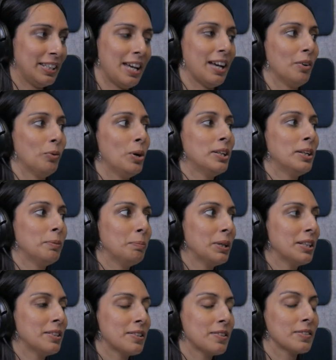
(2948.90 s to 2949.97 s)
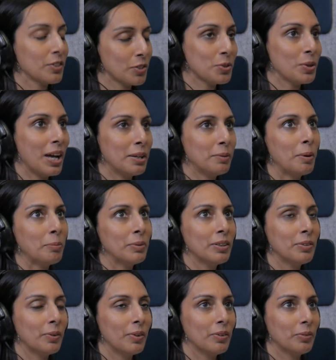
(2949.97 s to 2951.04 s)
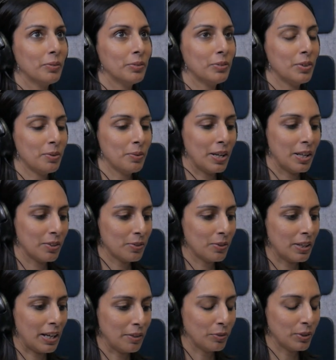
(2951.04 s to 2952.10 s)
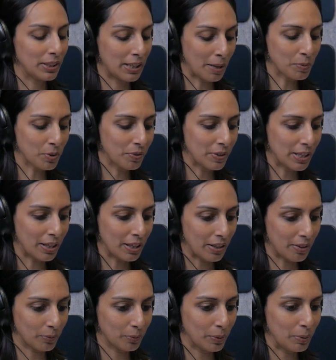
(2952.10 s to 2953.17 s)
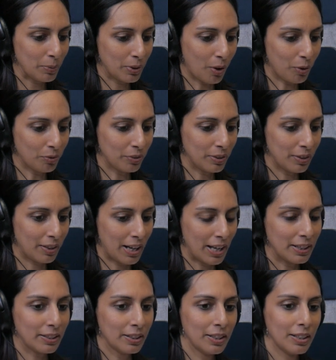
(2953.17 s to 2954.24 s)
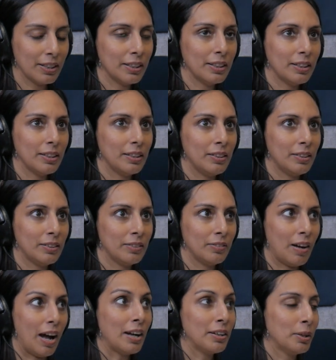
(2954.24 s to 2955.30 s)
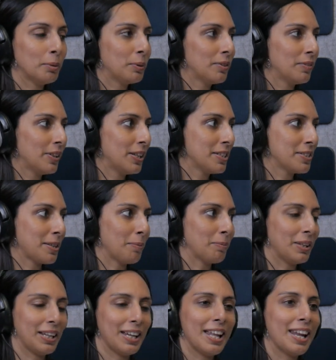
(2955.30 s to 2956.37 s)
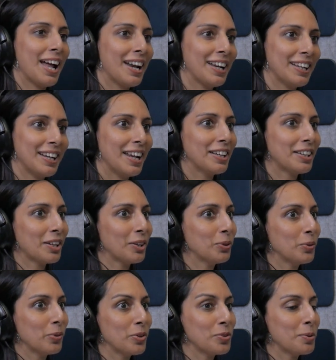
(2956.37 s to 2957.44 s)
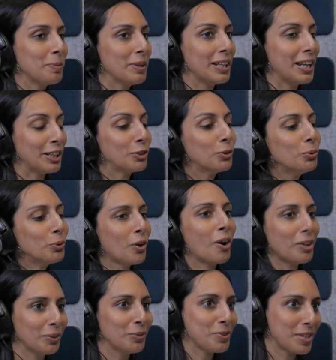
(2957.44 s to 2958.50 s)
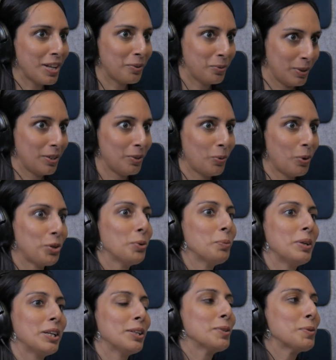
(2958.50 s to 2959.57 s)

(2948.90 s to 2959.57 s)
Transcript: Yeah, what it means is, so I remember, when I was to write for the Times of India, we would often write underprivileged something, and I had an editor who used to be like, do not use that word, what you